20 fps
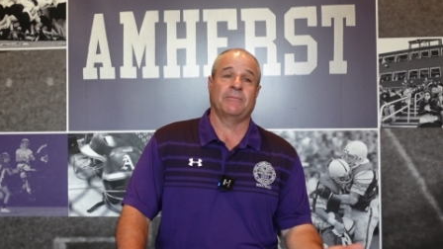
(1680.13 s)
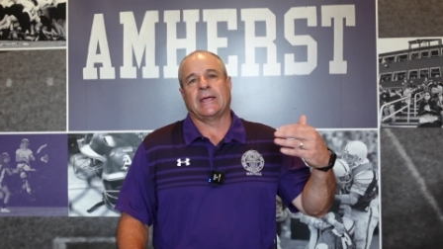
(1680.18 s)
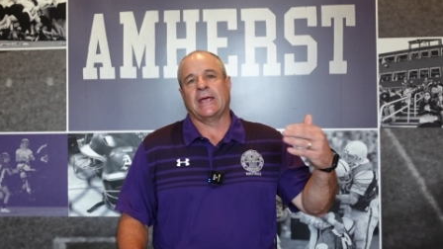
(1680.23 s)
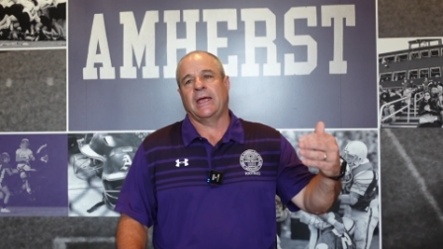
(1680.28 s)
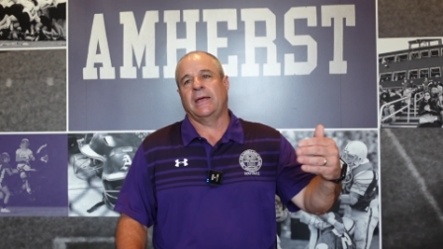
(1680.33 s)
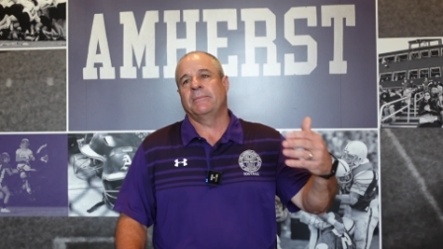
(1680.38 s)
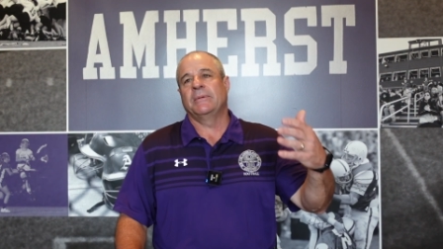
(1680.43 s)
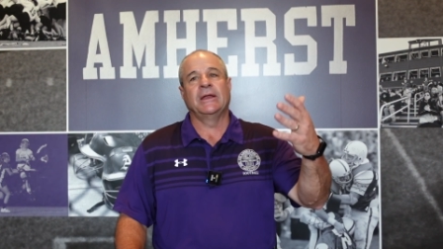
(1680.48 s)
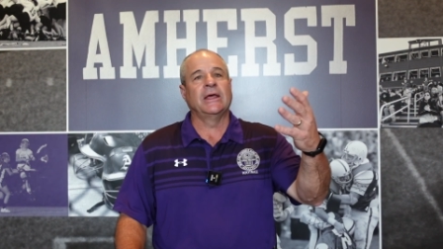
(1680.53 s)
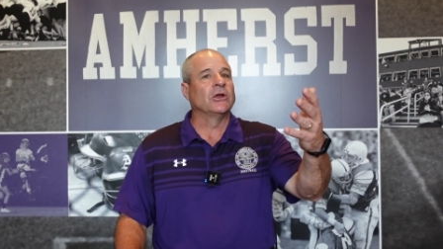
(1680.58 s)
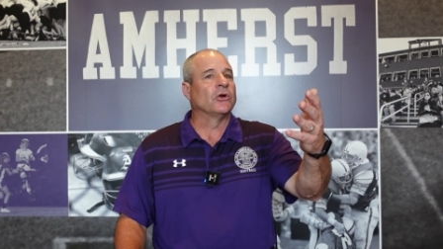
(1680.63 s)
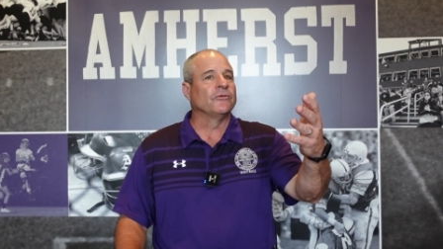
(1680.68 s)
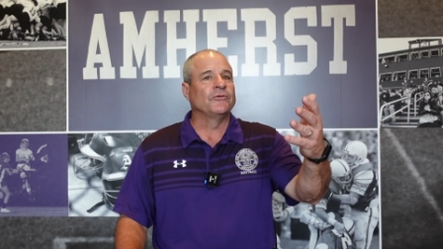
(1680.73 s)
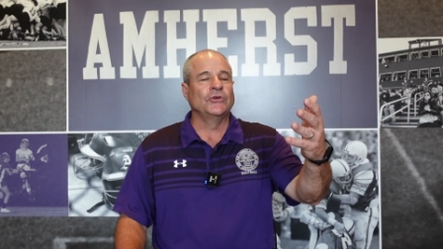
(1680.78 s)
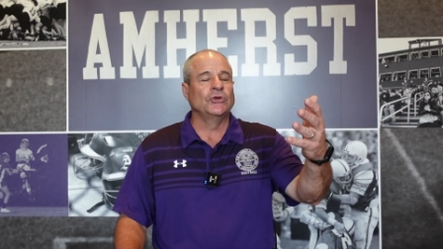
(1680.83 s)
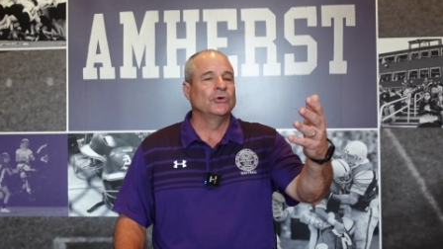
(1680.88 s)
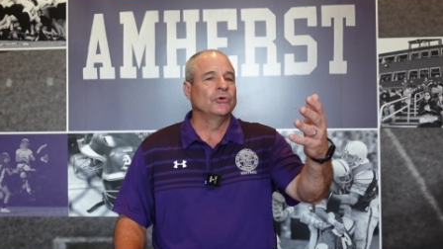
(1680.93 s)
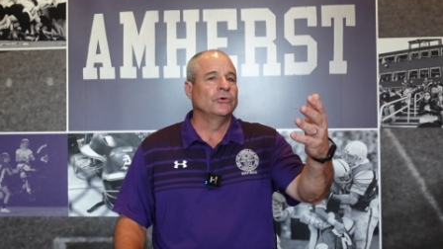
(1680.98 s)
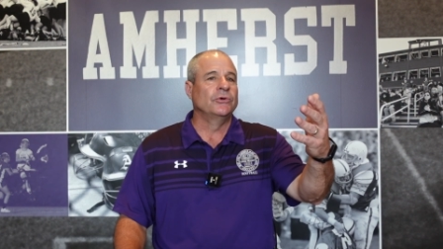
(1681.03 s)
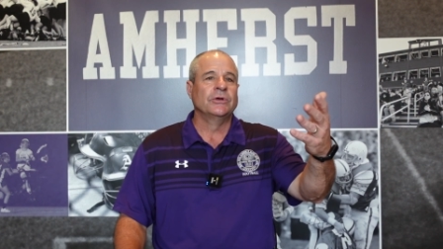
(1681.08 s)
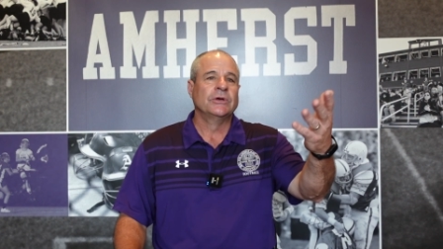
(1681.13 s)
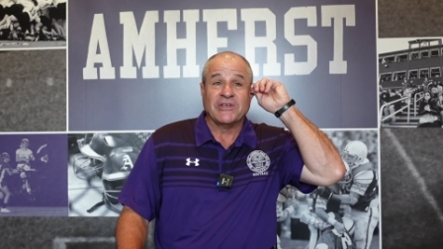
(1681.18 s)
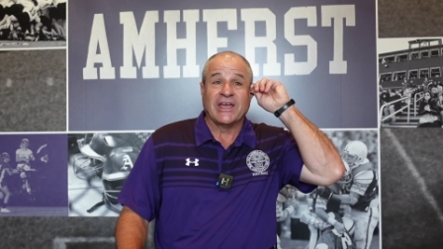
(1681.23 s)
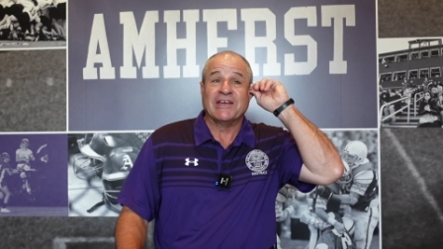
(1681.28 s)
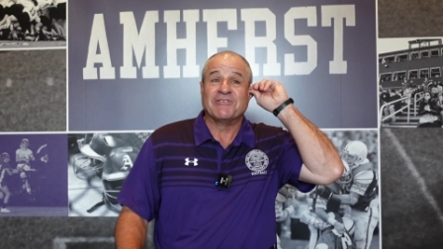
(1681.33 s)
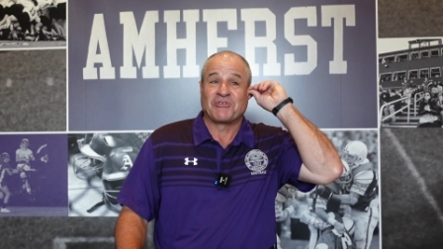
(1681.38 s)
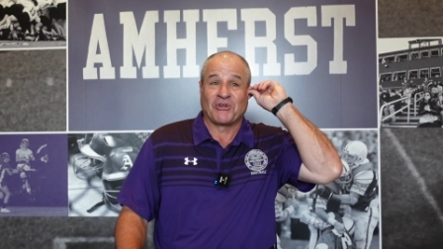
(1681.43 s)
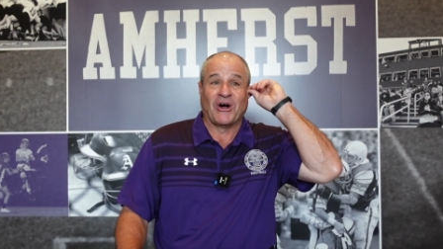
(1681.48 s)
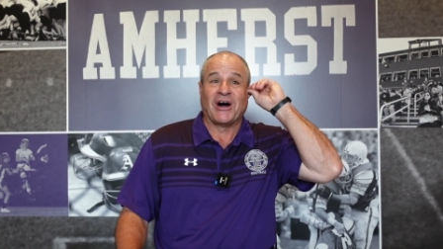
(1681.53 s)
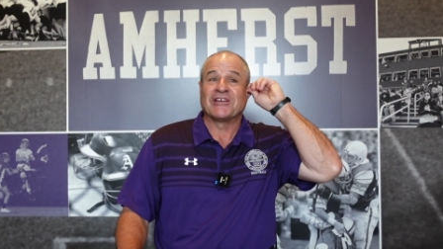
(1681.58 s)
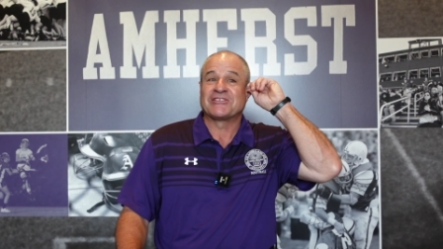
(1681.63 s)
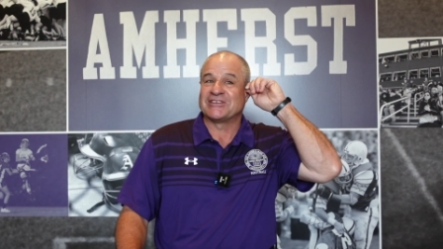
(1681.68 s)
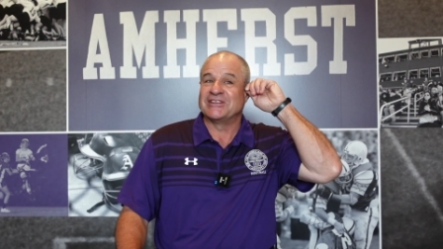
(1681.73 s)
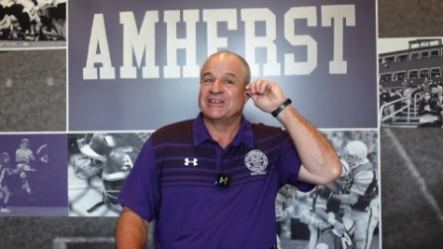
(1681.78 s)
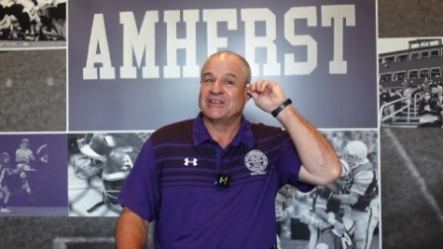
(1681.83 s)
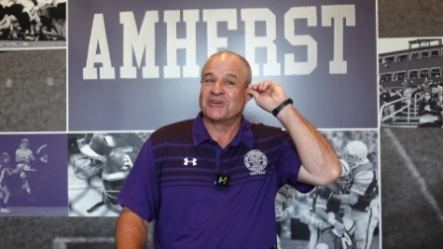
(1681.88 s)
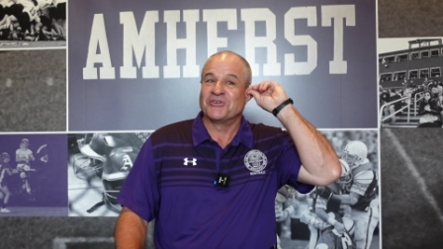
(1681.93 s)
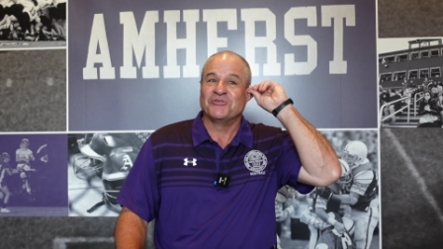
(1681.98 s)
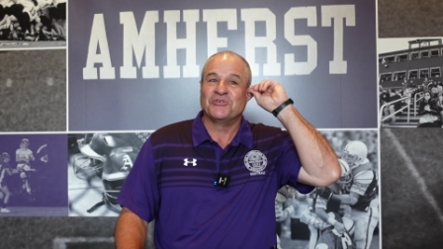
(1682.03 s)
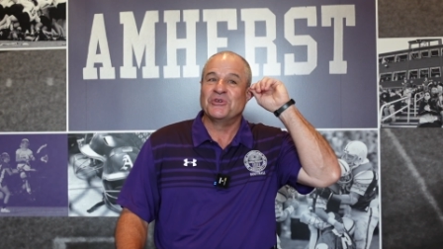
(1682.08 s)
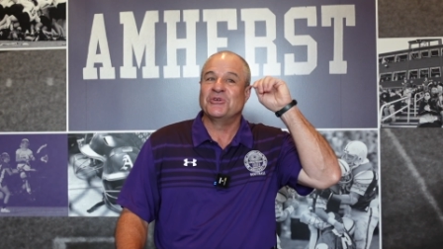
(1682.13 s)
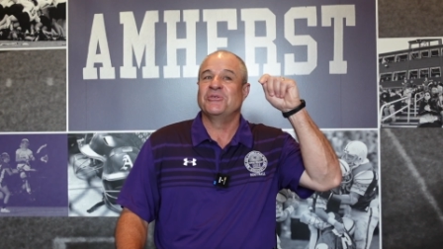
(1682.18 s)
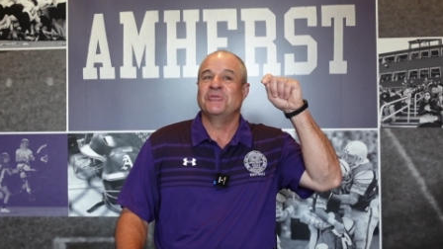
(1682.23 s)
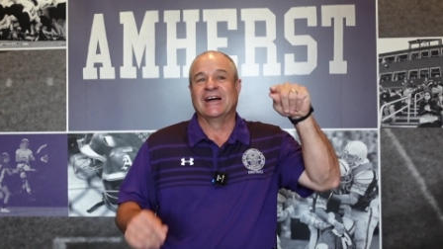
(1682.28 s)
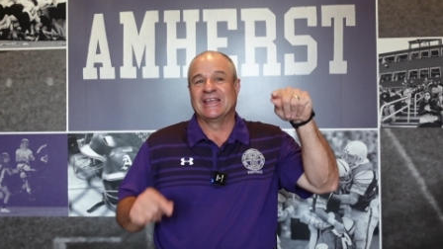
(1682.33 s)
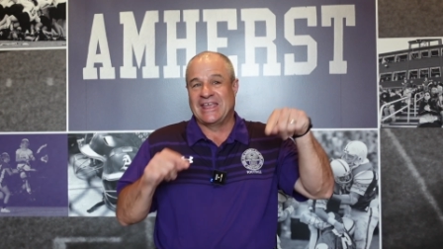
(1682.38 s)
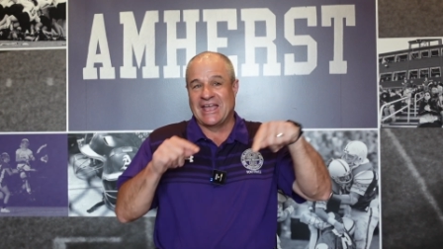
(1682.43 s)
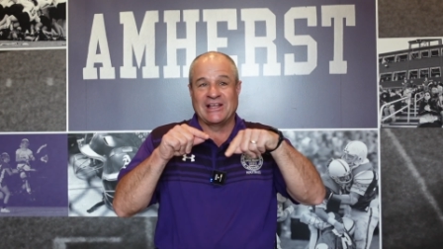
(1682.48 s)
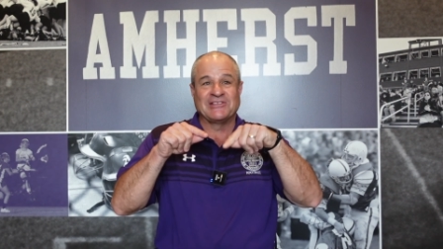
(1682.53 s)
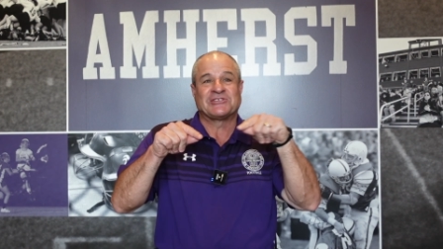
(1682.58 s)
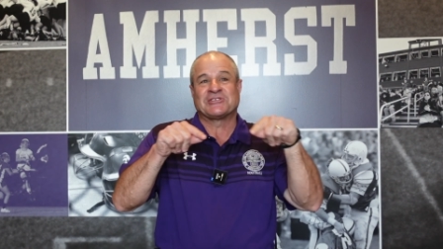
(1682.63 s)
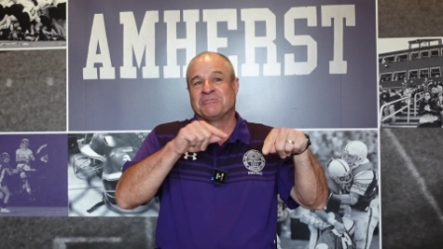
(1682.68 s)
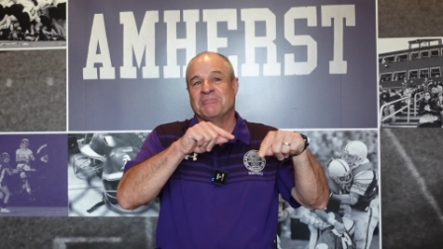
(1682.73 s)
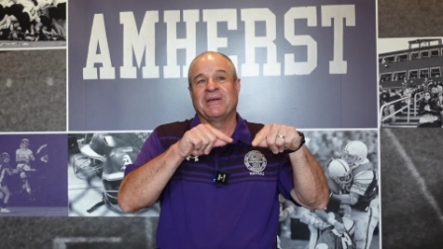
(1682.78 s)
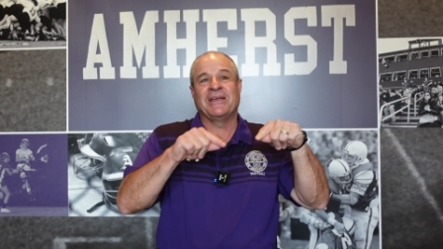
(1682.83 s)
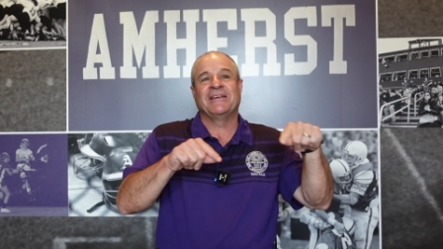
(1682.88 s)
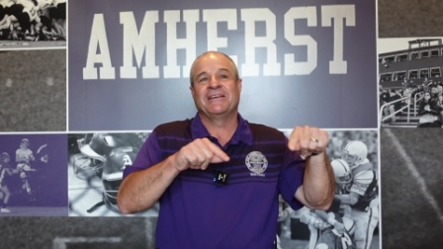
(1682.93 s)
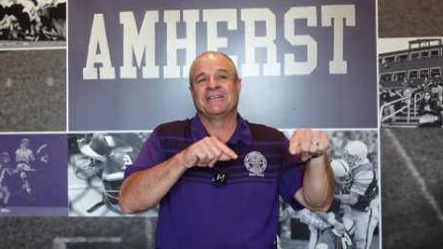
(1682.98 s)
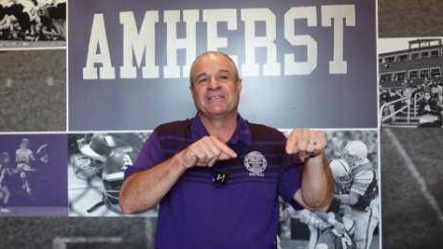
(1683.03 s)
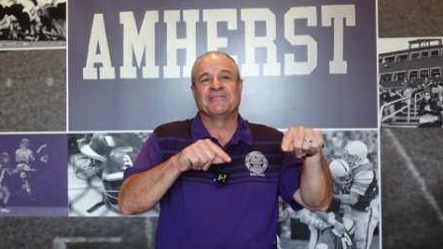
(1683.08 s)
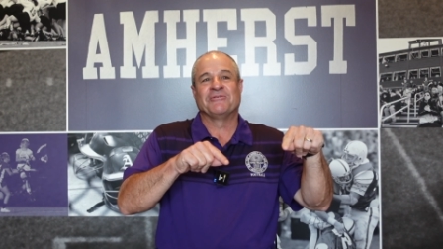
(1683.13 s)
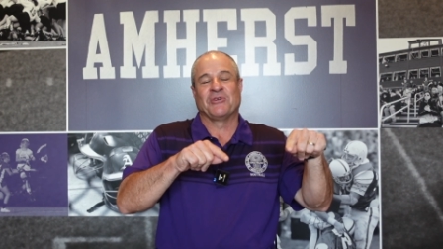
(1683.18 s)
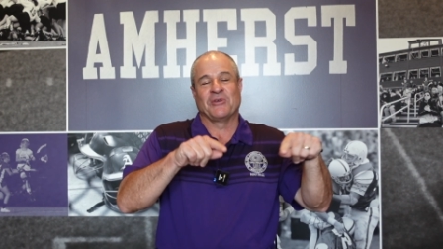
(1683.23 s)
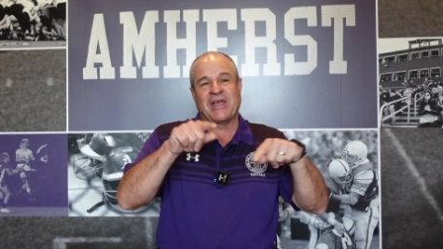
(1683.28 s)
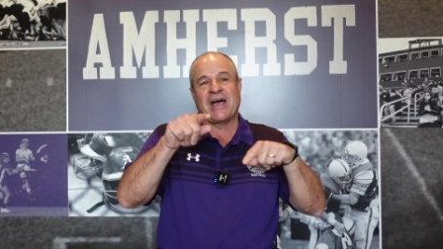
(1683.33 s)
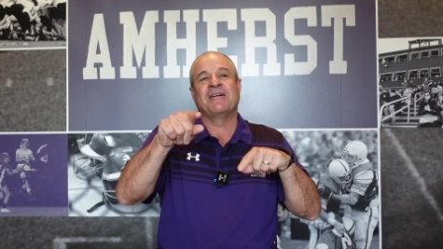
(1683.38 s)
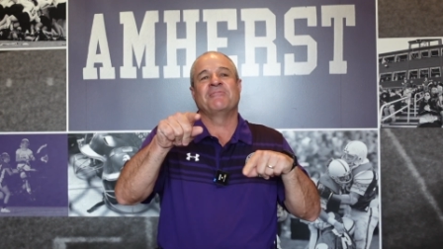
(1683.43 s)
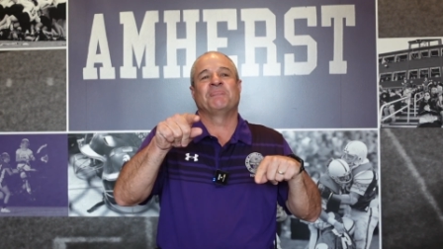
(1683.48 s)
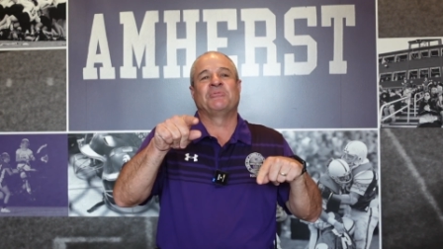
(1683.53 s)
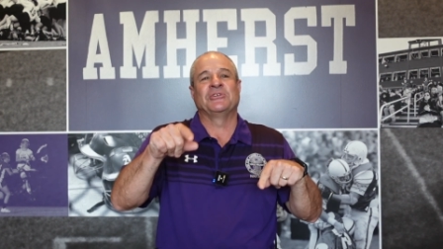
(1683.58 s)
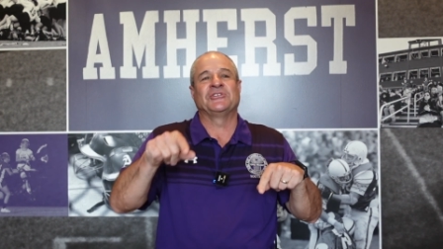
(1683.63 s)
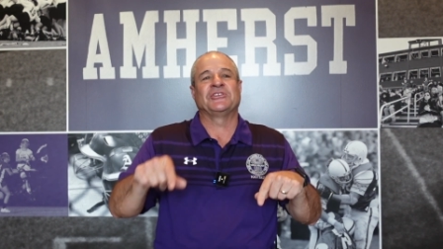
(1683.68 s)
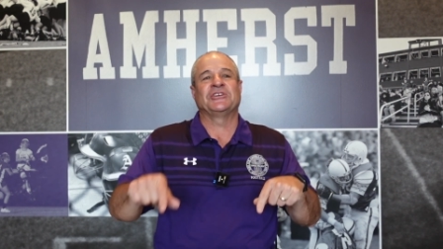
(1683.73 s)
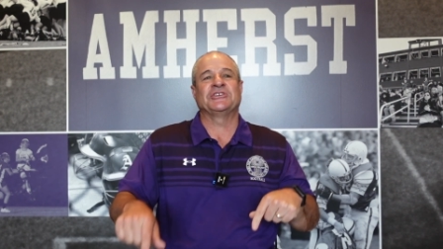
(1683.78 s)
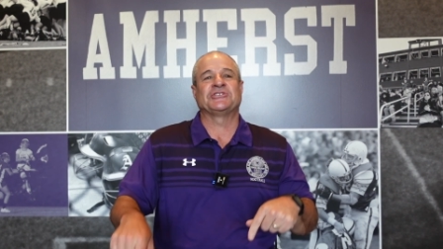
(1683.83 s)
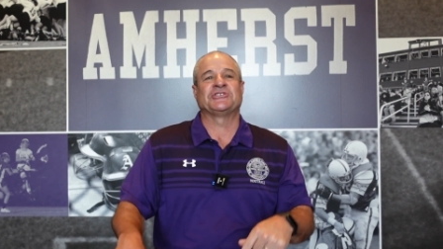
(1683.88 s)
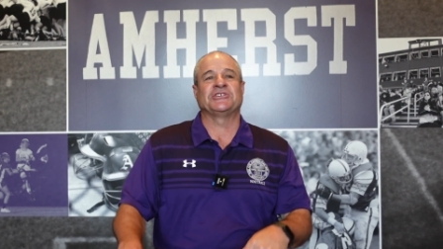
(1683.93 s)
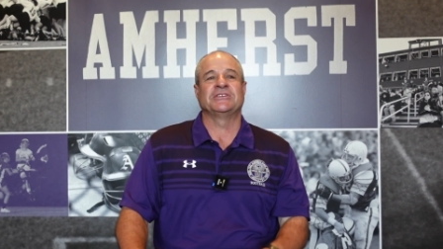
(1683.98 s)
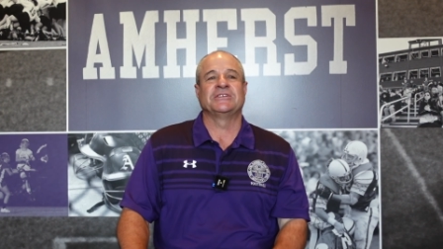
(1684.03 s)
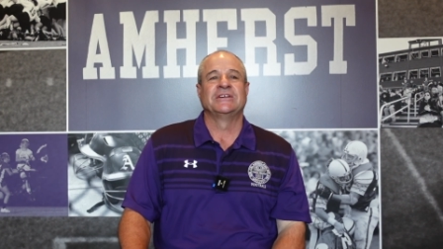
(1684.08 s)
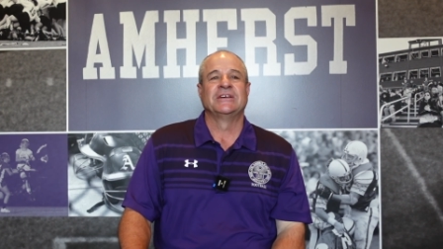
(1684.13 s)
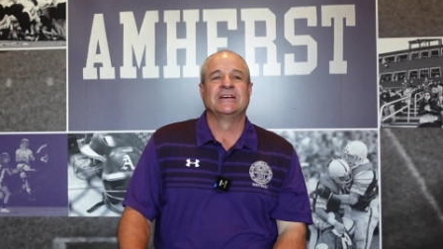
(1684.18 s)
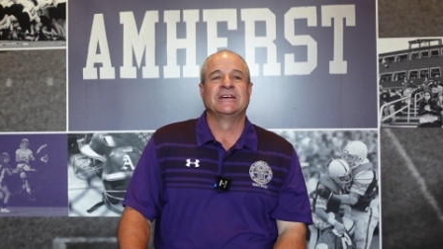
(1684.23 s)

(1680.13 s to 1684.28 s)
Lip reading: Came and interviewed. Dave Clausen interviewed against me for that position.